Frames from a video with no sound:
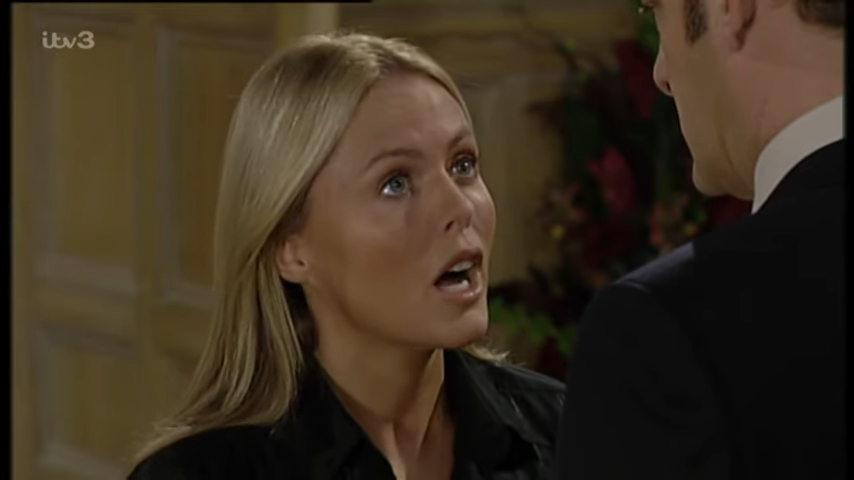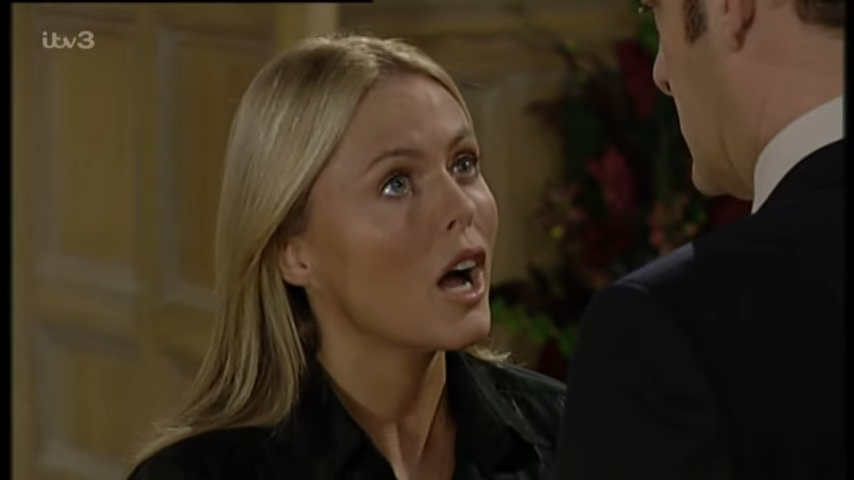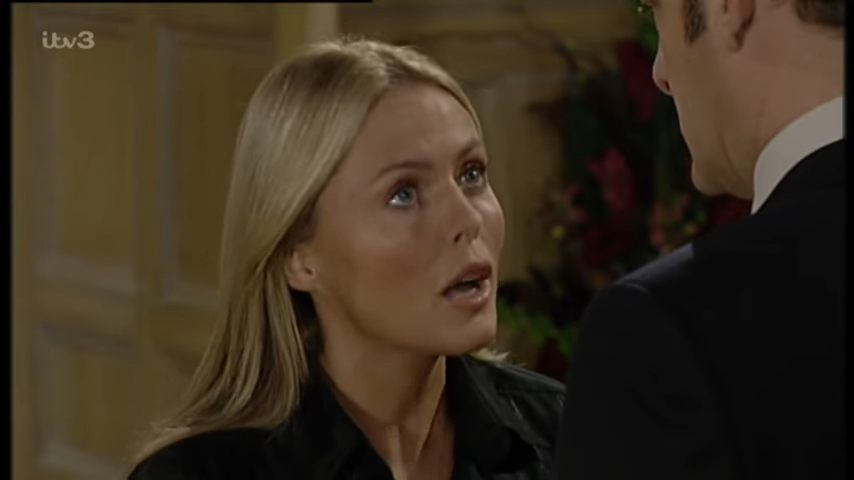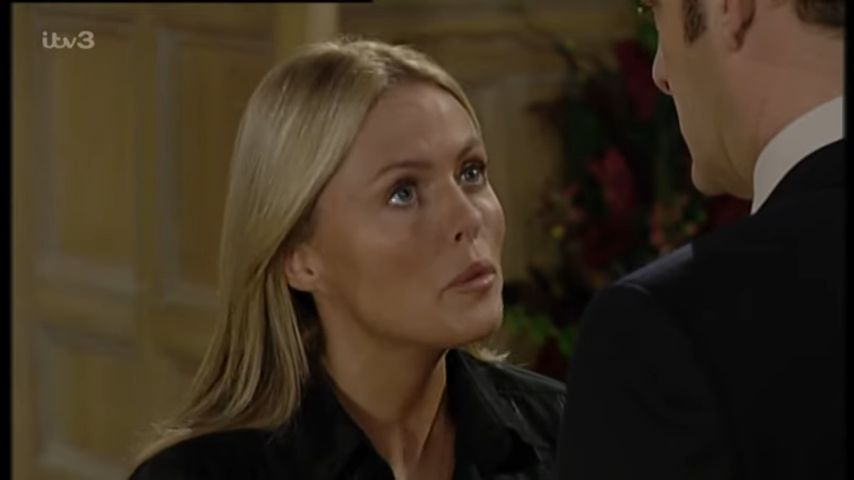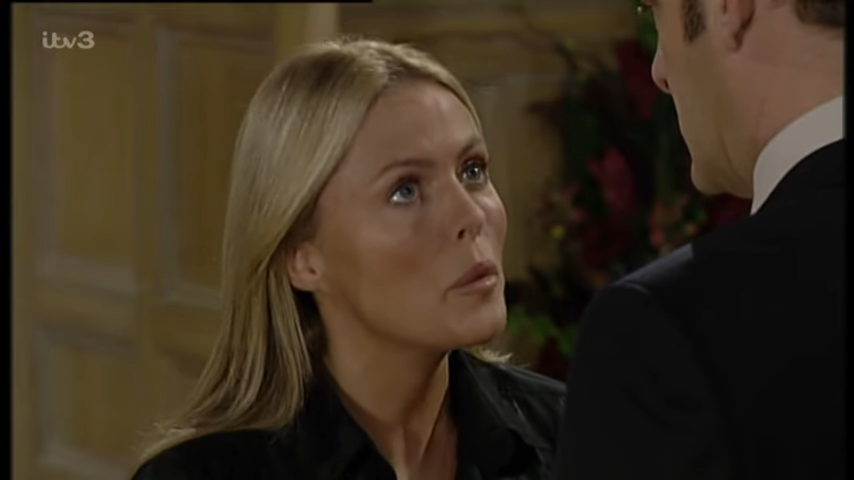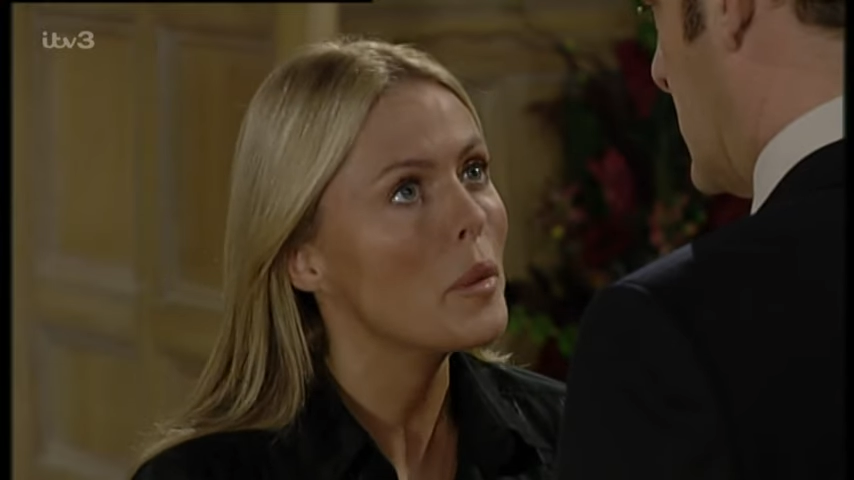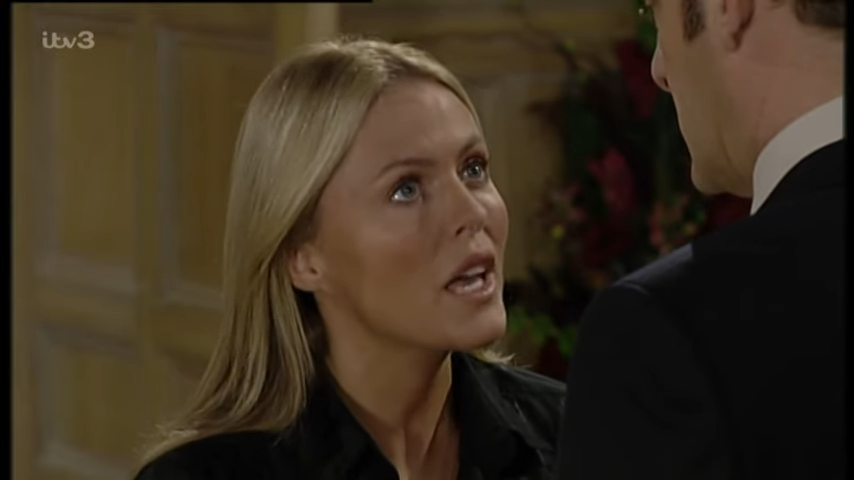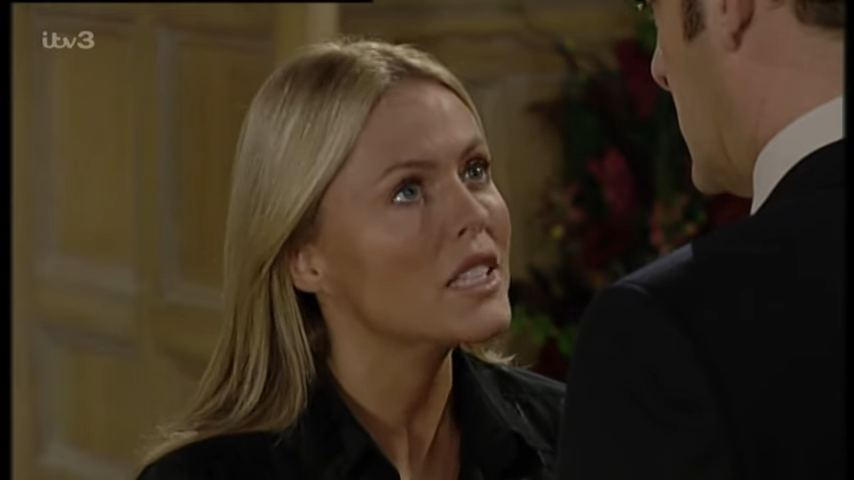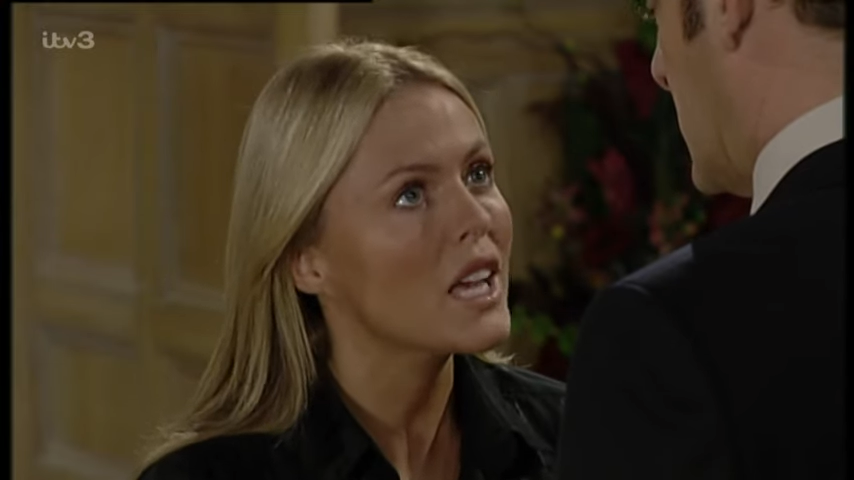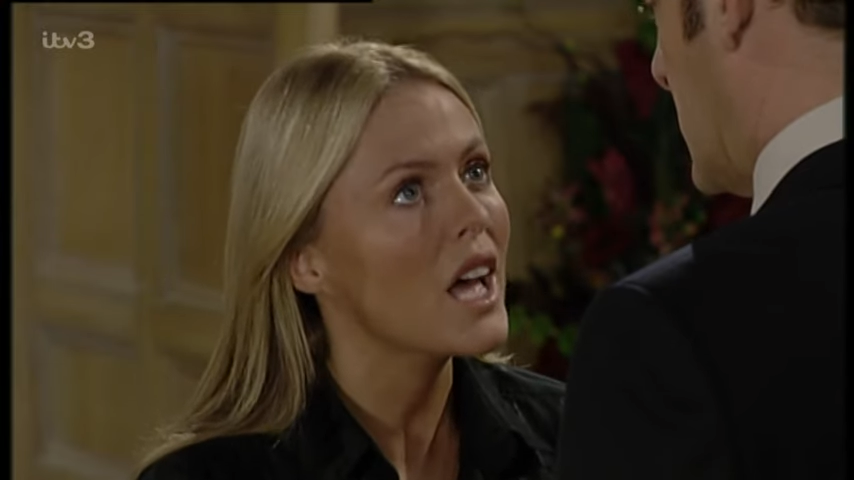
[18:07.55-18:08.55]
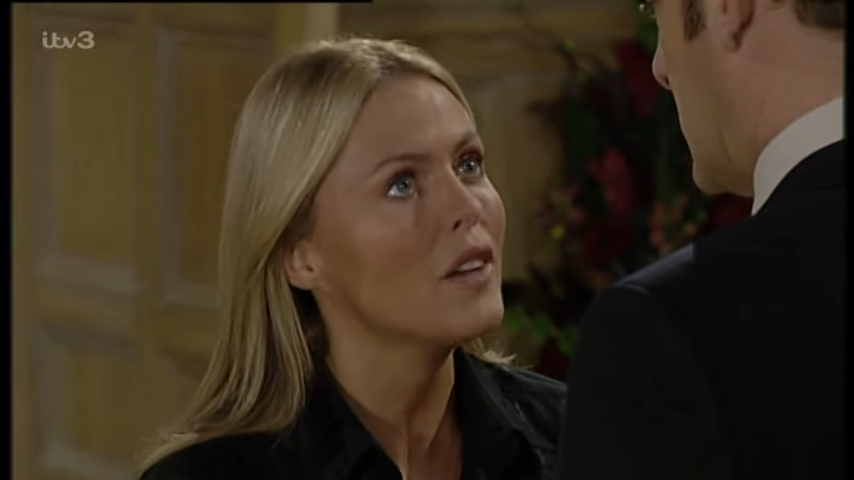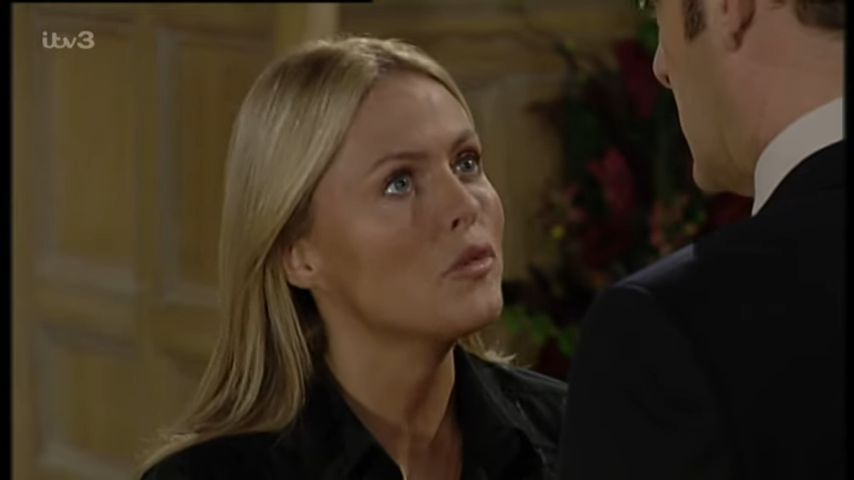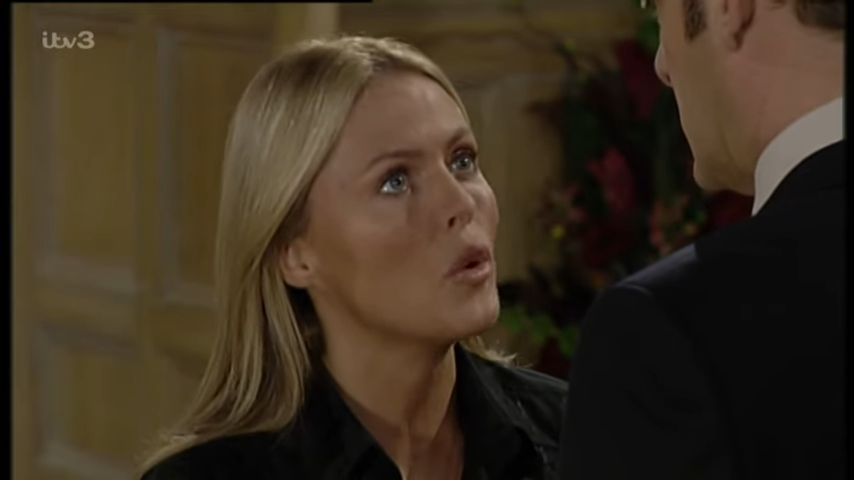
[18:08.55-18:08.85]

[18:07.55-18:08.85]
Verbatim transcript: I'm prepared to have